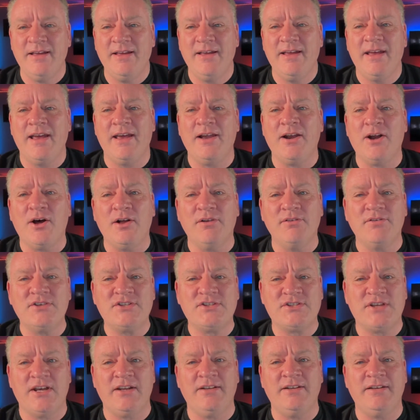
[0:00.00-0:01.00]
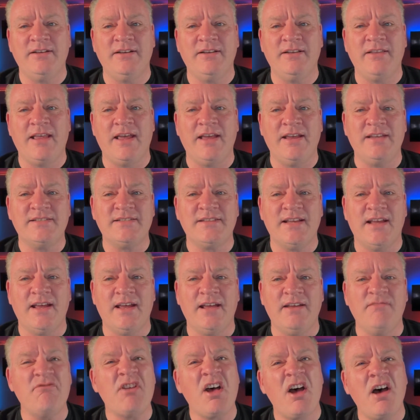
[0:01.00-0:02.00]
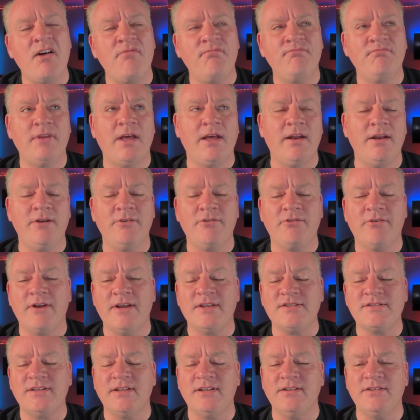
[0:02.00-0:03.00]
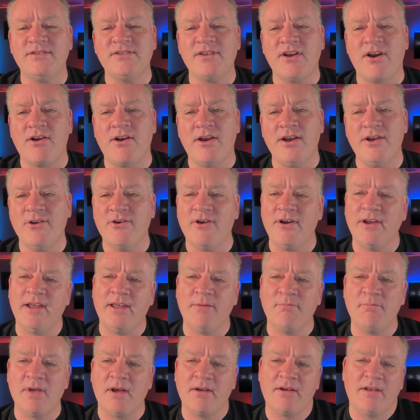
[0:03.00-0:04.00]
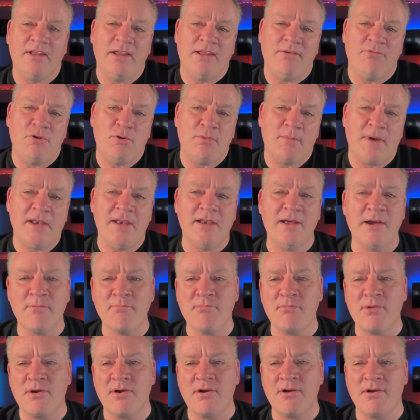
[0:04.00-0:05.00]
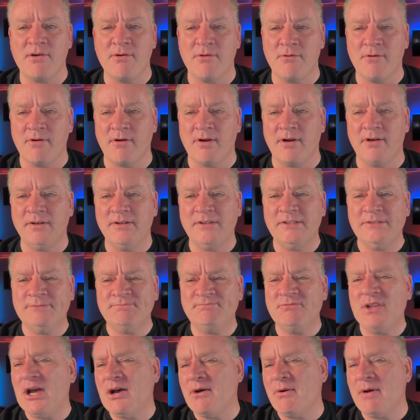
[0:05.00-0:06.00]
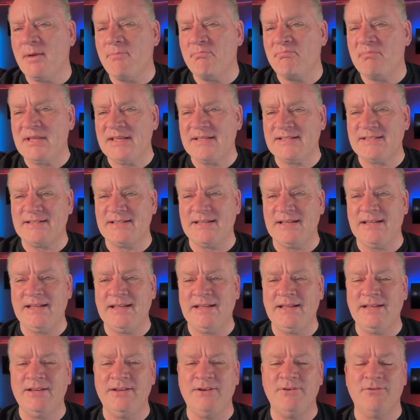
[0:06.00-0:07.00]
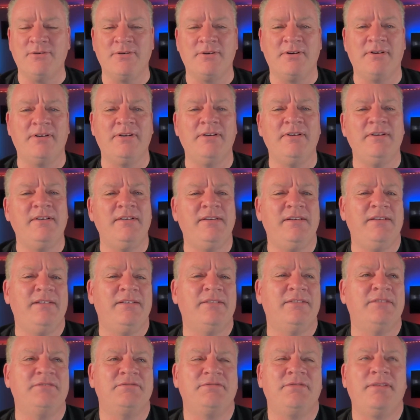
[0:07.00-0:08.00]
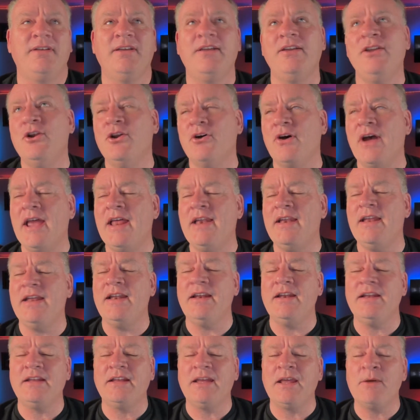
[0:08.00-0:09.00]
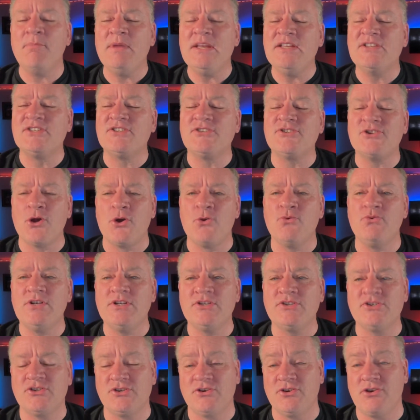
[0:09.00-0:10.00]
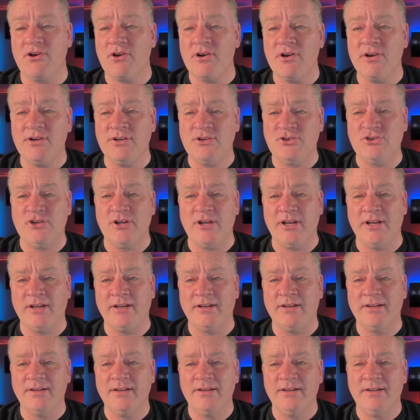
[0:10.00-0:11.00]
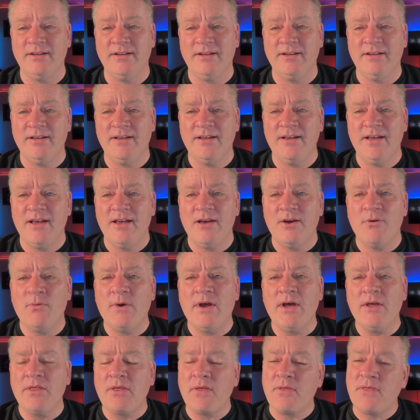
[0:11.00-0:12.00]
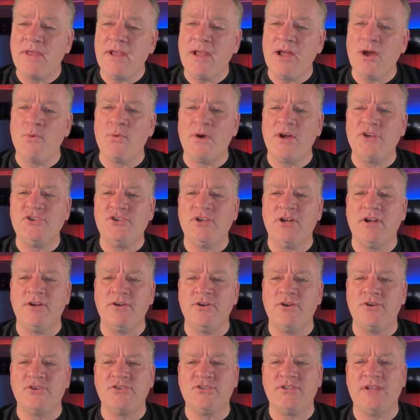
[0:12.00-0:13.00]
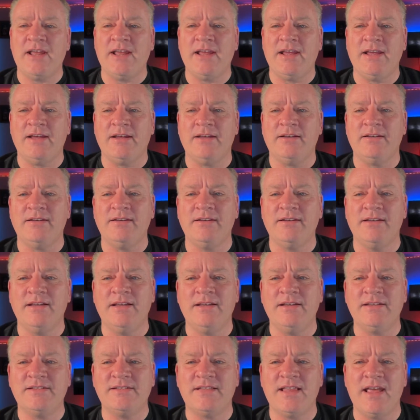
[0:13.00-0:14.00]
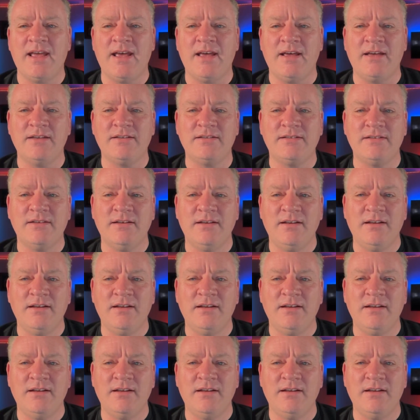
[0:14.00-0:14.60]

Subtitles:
And all of a sudden they say, no, not interested. Sorry, no, I'm not going to give you my number, or no, I'm busy, or and it can be so discouraging. Well, the thing I want you to understand is that